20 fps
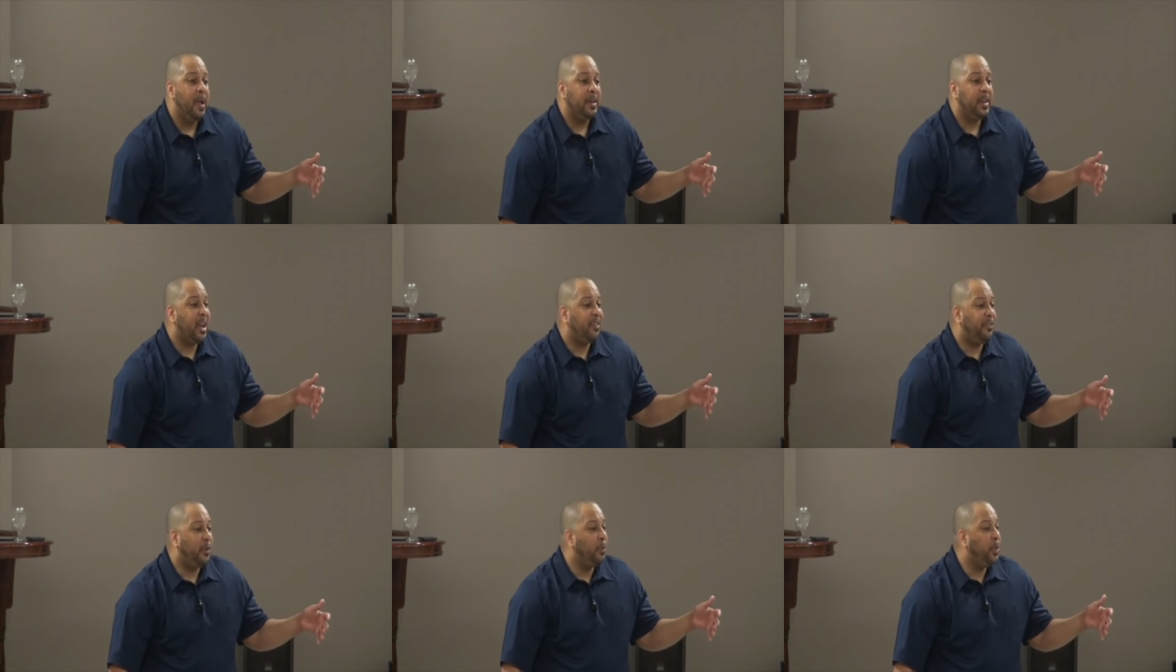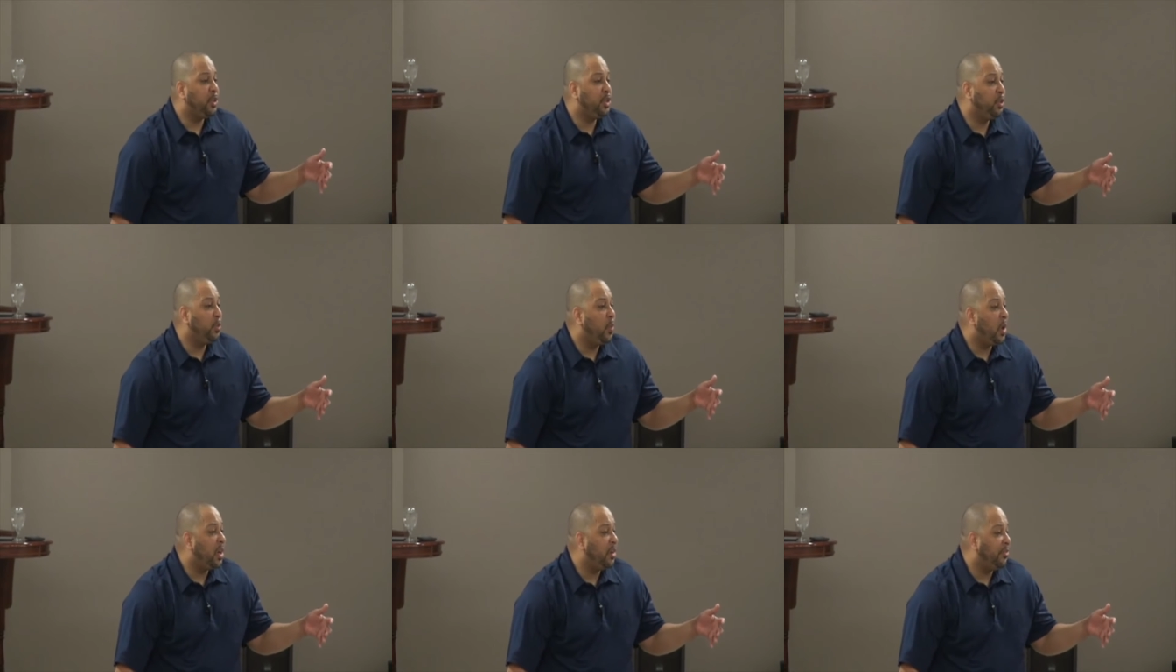Not for what
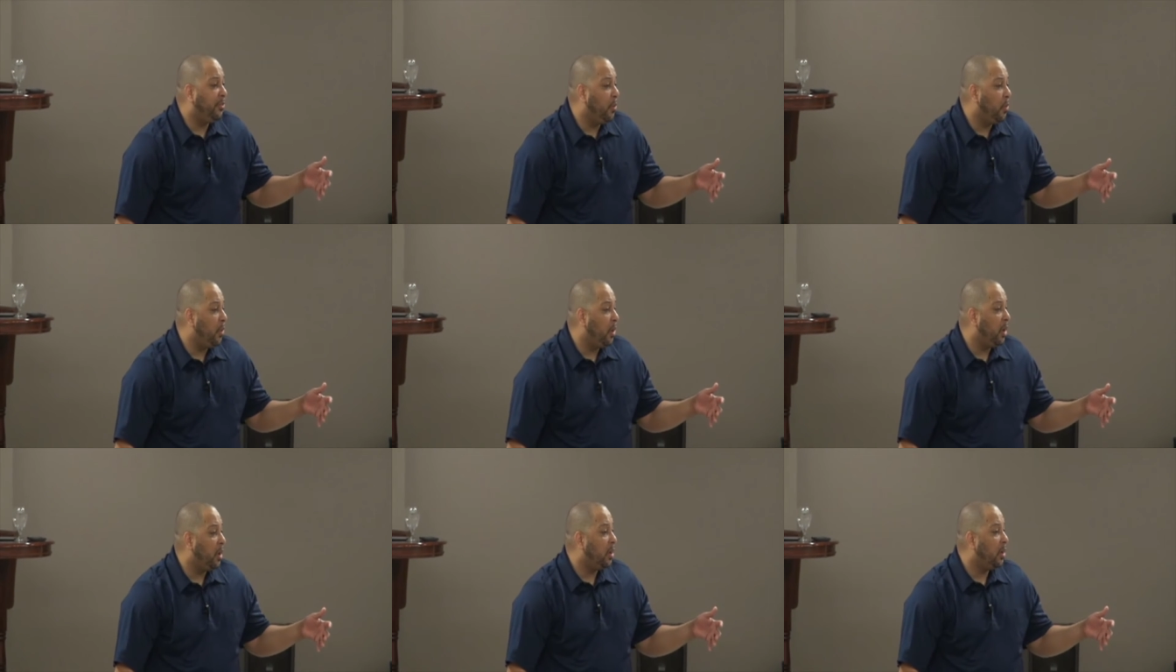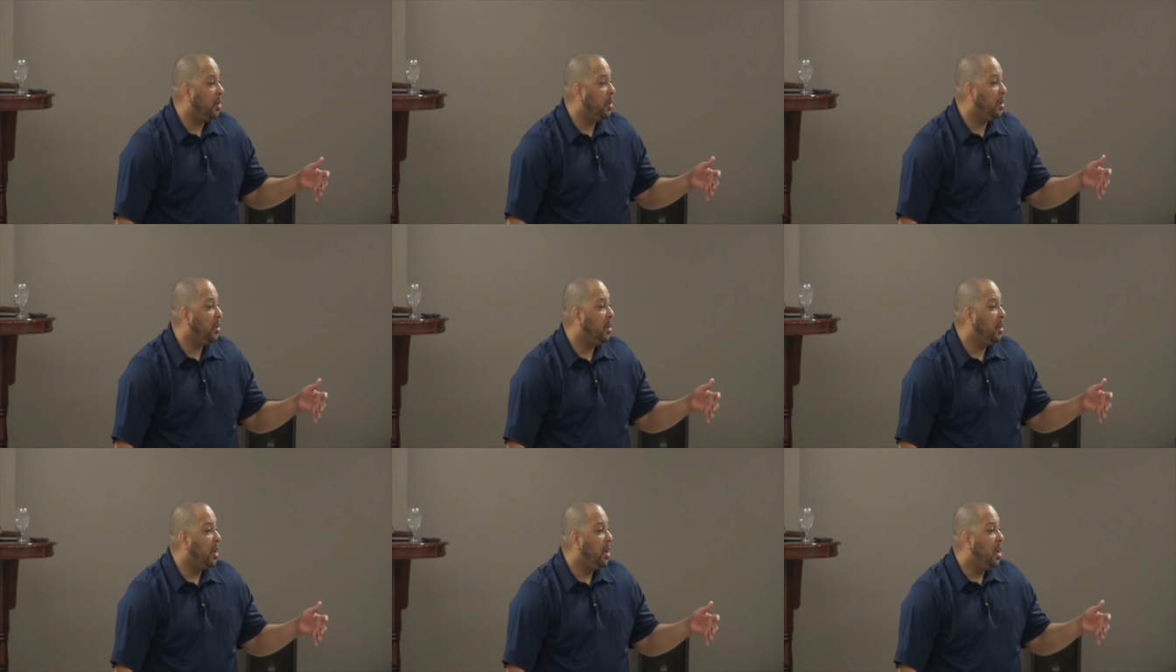you want it for.
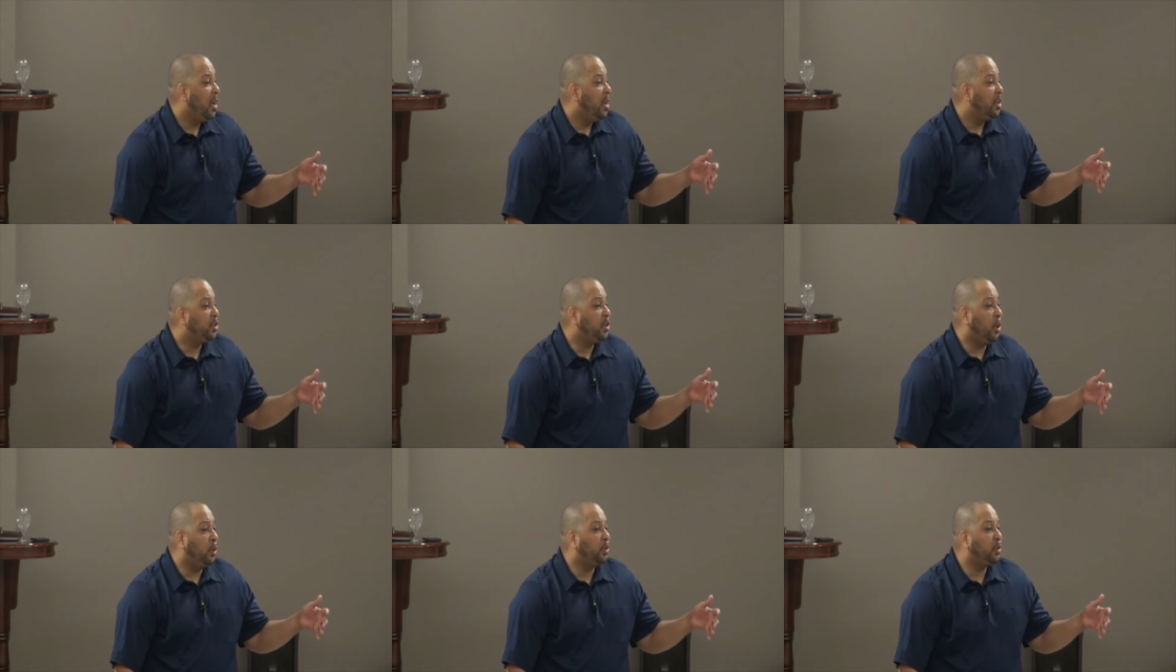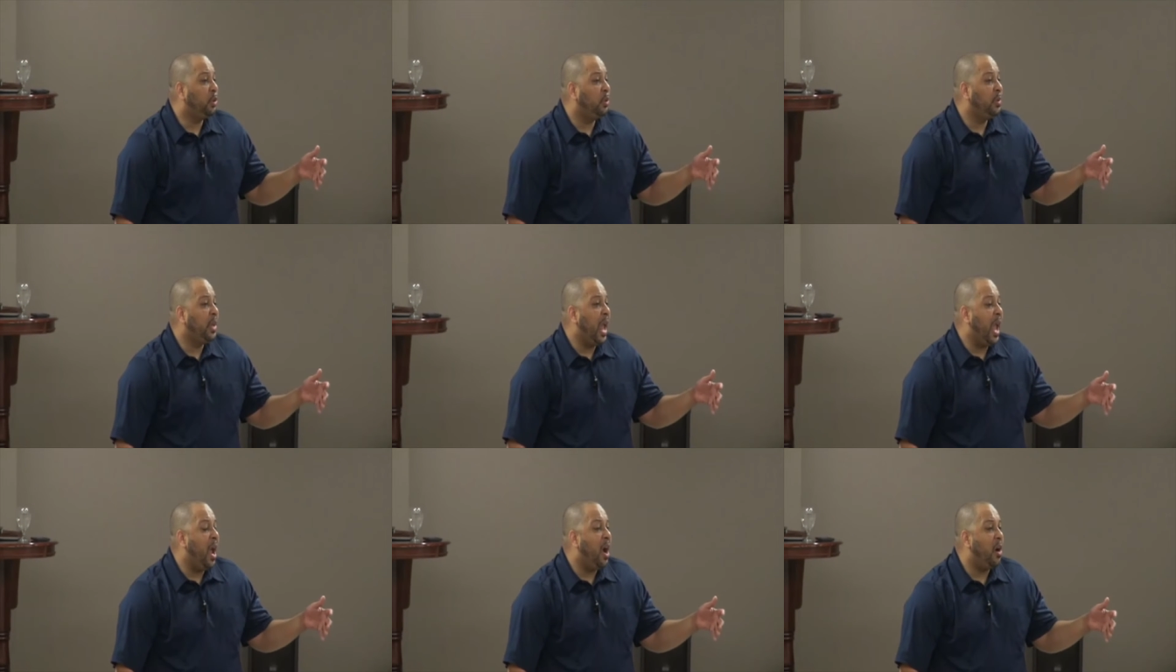So so
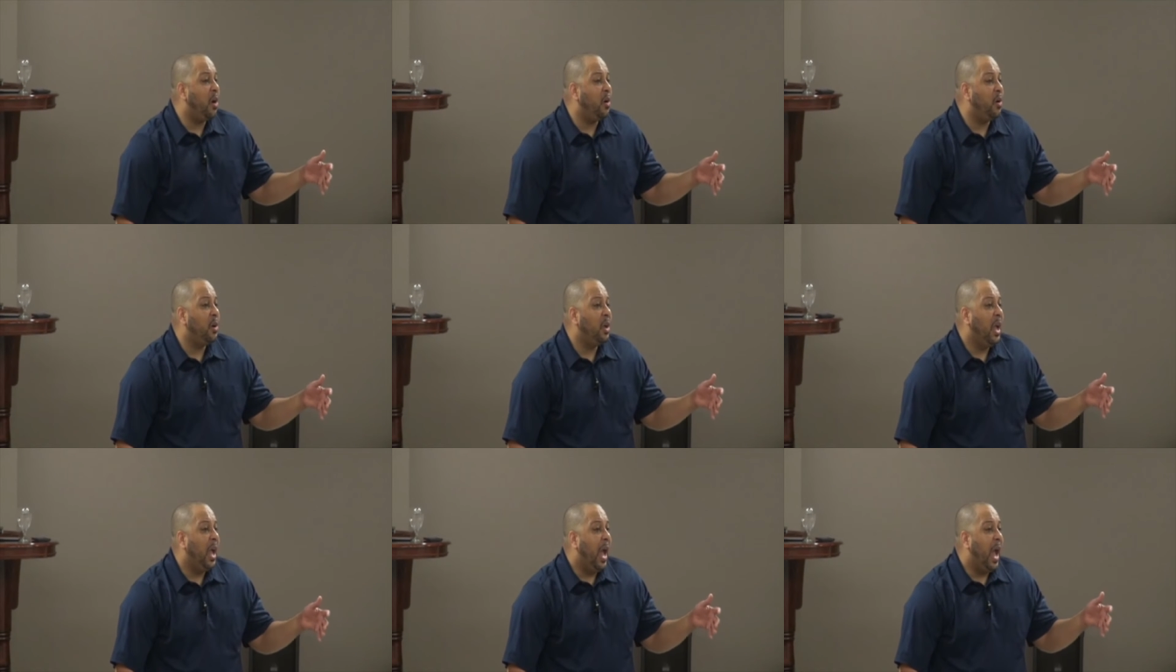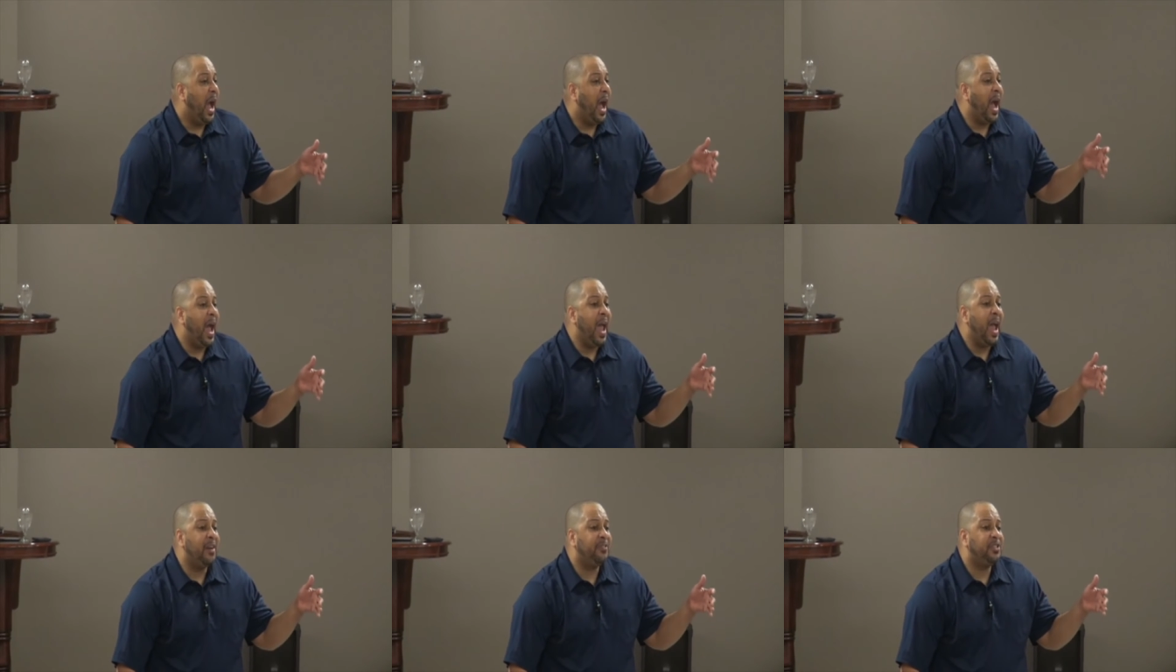now
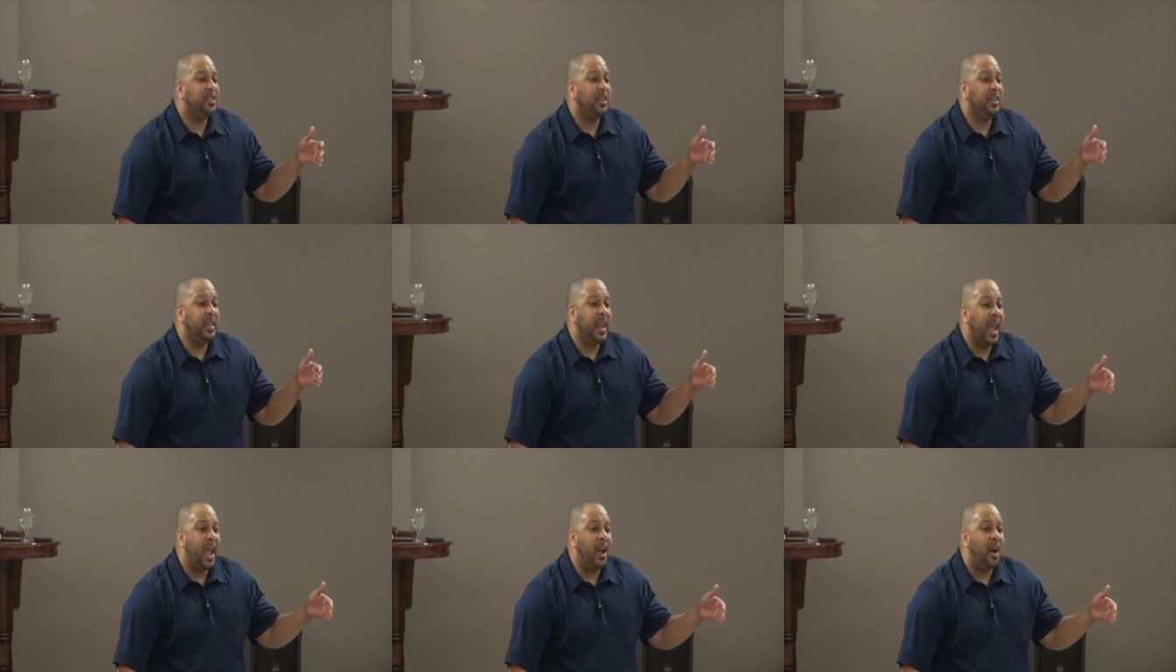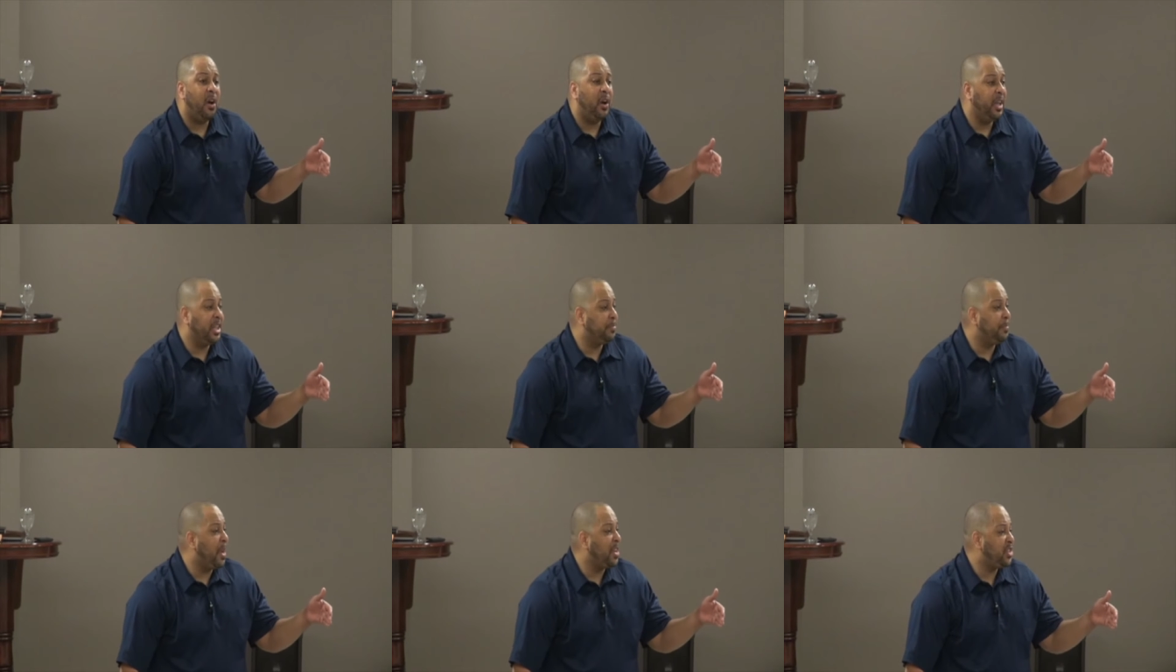I have to now
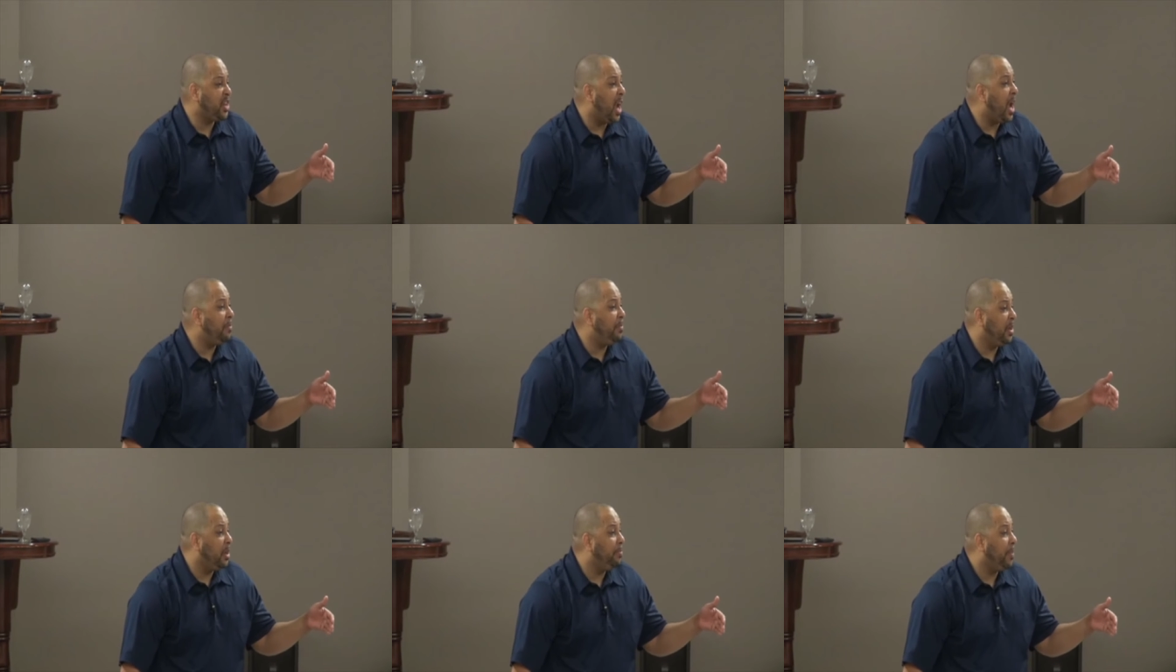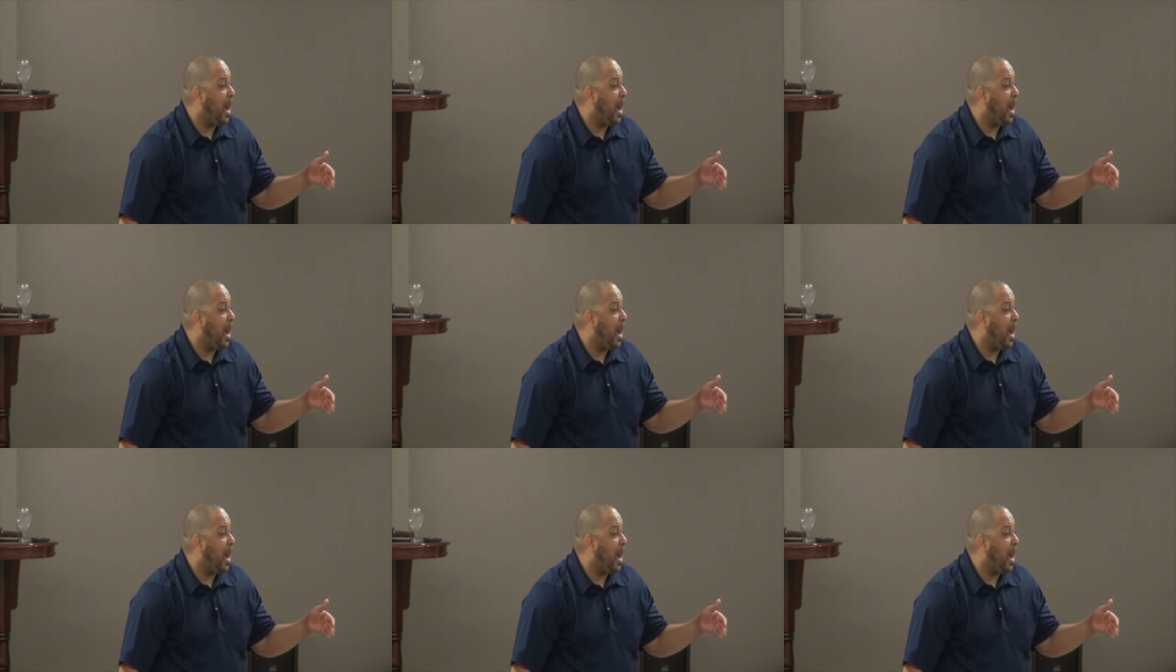is my job in the